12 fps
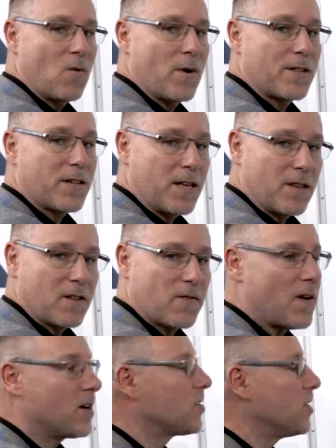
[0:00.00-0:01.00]
what's in this
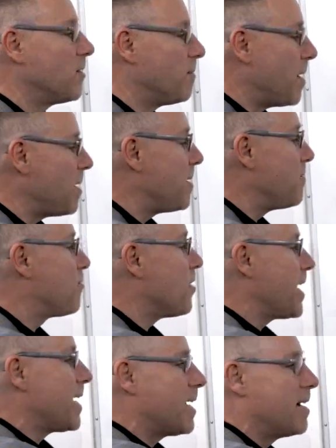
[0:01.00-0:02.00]
function and maybe
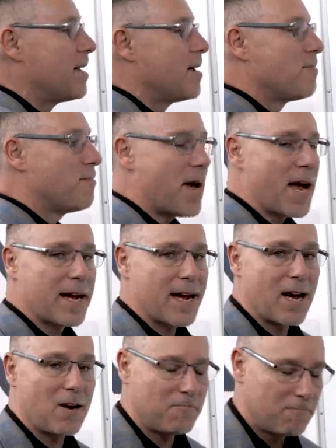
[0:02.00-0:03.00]
break it back
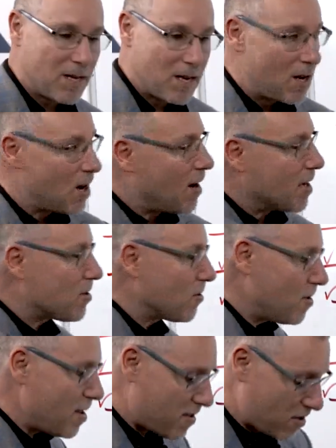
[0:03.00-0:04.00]
out. All right, so
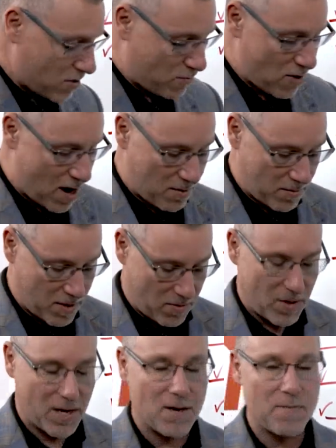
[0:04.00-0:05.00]
this is the problem that
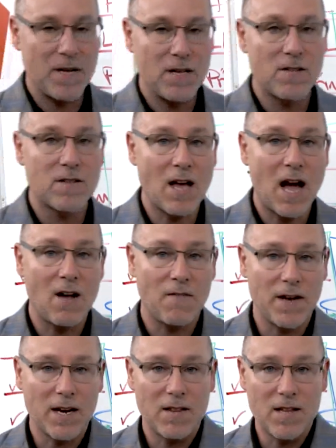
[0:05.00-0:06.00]
we're going to be
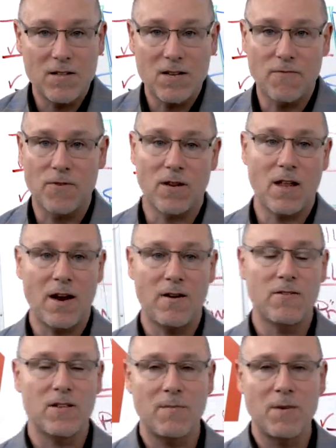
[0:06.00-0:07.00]
solving in these different
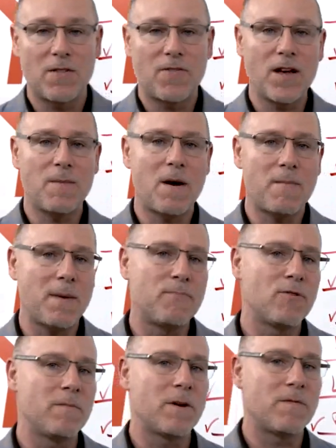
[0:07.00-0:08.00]
layers. And I'm going to think about my
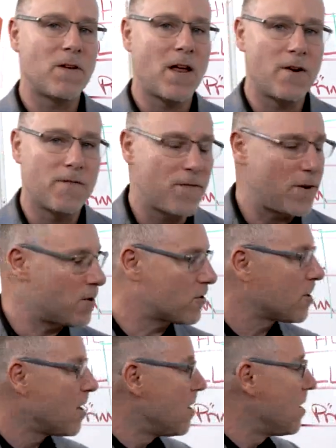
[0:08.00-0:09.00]
primitive layer first,
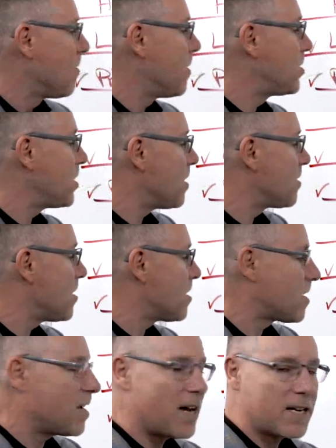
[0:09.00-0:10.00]
which is this
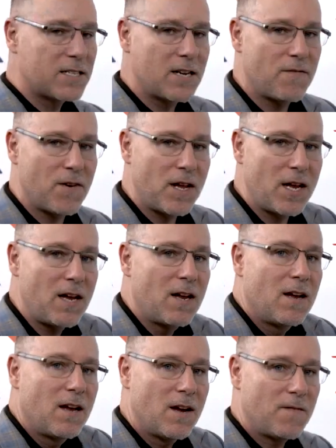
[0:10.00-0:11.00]
connectivity
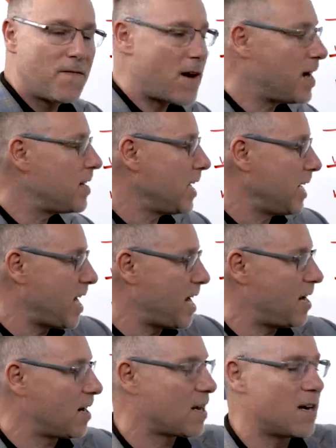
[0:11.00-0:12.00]
and finding
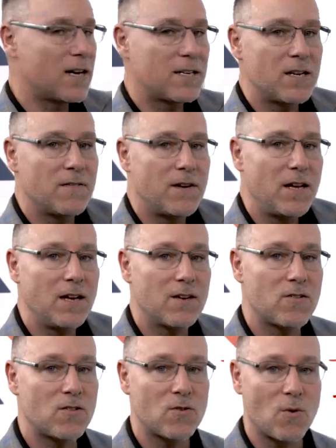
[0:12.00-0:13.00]
data, connectivity and
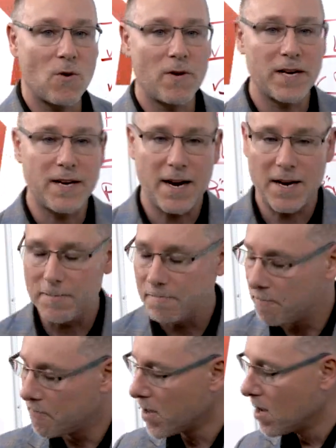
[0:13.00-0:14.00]
storing data.
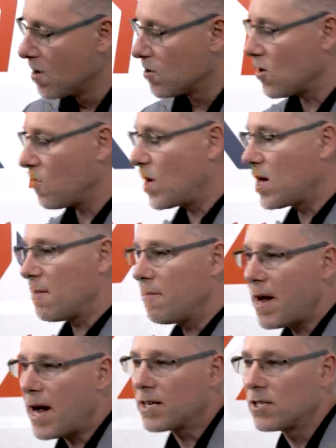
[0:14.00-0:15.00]
So if we come
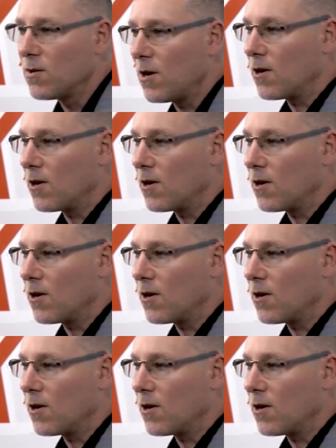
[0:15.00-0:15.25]
back to our